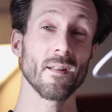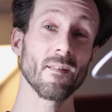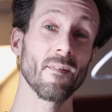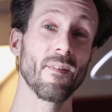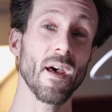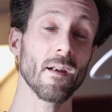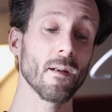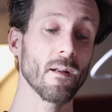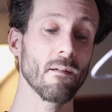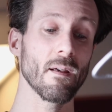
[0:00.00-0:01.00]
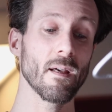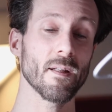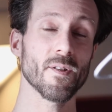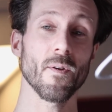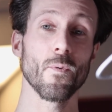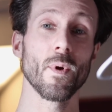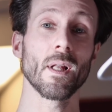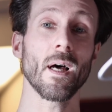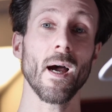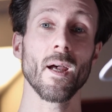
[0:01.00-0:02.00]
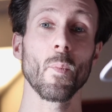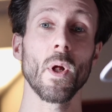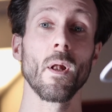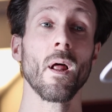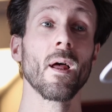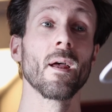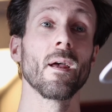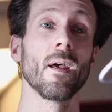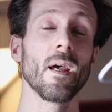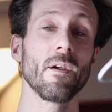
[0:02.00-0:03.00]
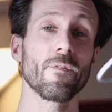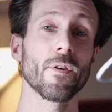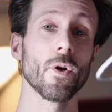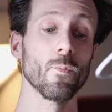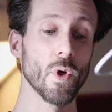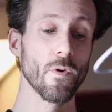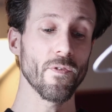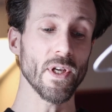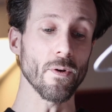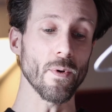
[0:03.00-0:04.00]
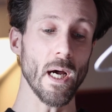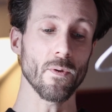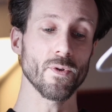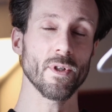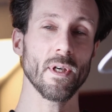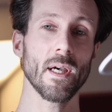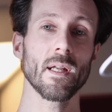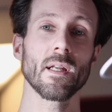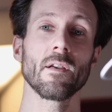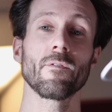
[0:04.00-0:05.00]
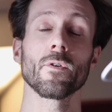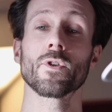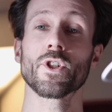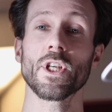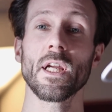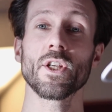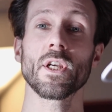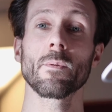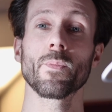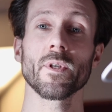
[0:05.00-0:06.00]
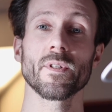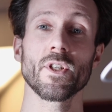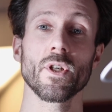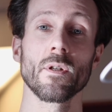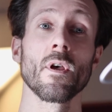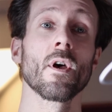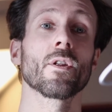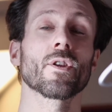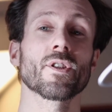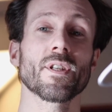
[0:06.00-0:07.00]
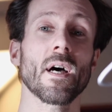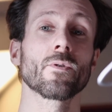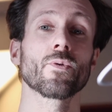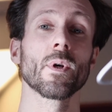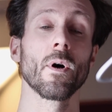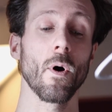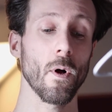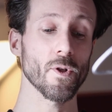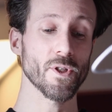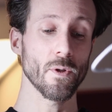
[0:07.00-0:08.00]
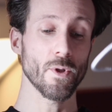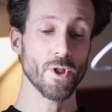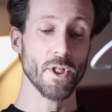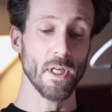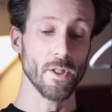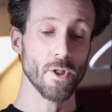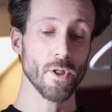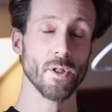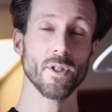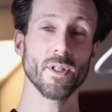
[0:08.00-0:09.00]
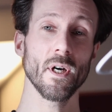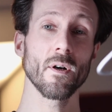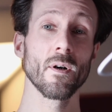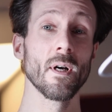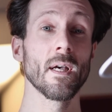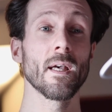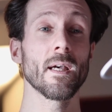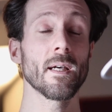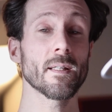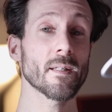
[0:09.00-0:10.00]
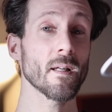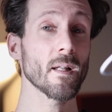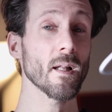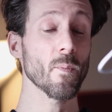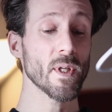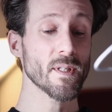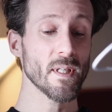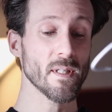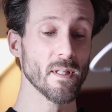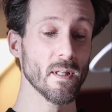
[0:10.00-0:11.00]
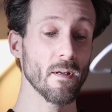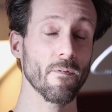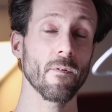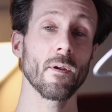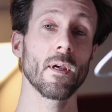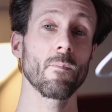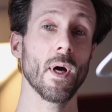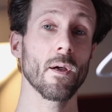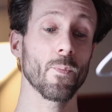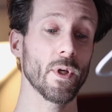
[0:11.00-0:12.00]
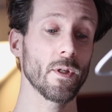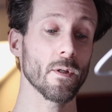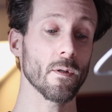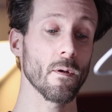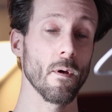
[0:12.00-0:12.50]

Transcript: Then it's reliable. If you're moving around and if you're changing position, the sound will also change. So it's a little bit sensitive in my opinion,